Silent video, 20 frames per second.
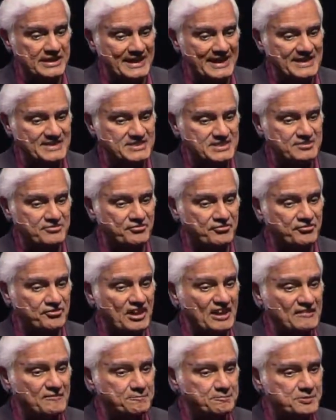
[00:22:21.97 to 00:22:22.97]

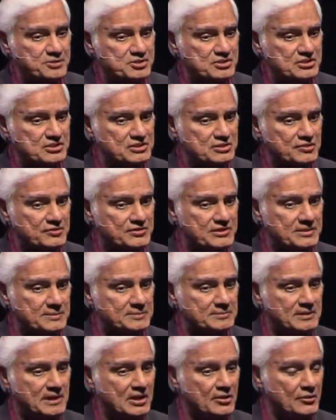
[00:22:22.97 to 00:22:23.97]
85% of
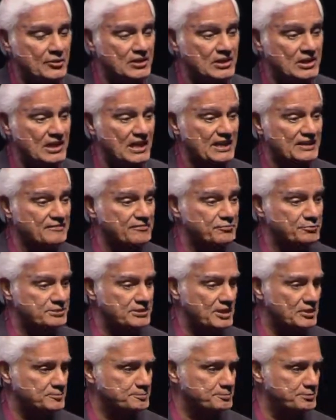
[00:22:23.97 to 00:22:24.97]
them are on life
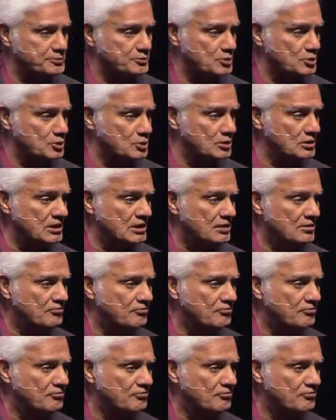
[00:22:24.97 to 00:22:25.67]
without parole.